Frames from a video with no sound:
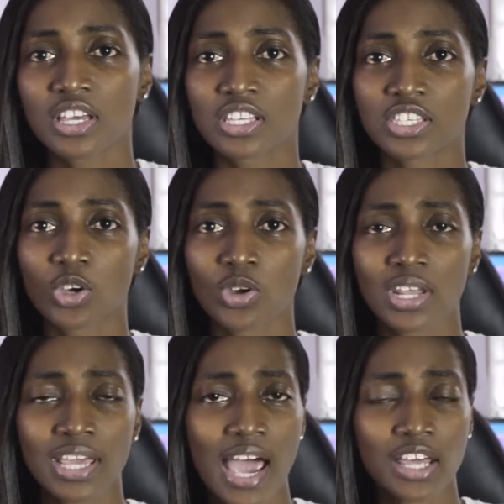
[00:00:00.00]
so
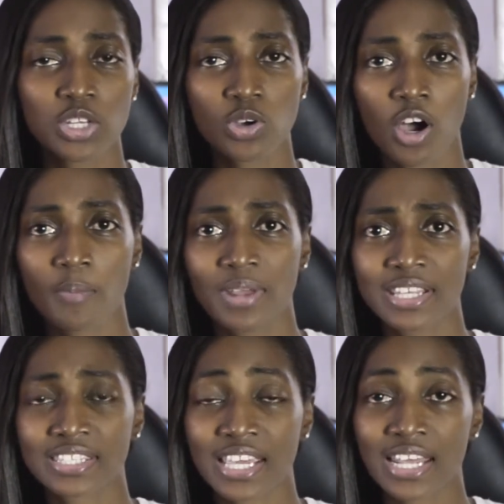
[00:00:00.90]
they had a new
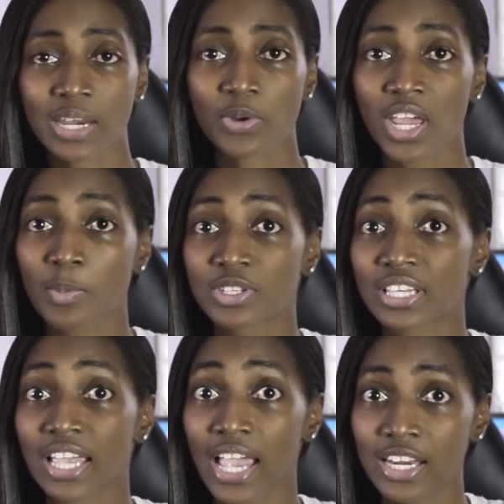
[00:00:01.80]
update saying that they were able
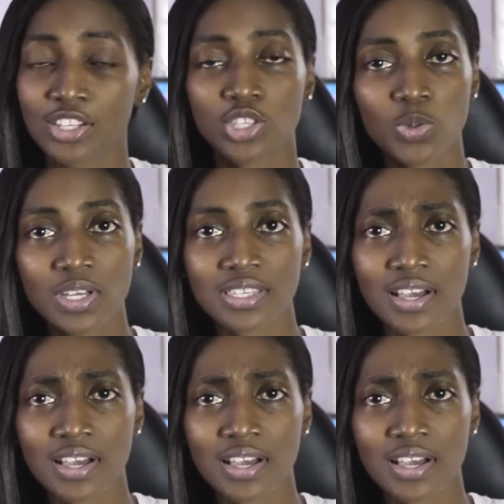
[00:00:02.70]
to edit tweets.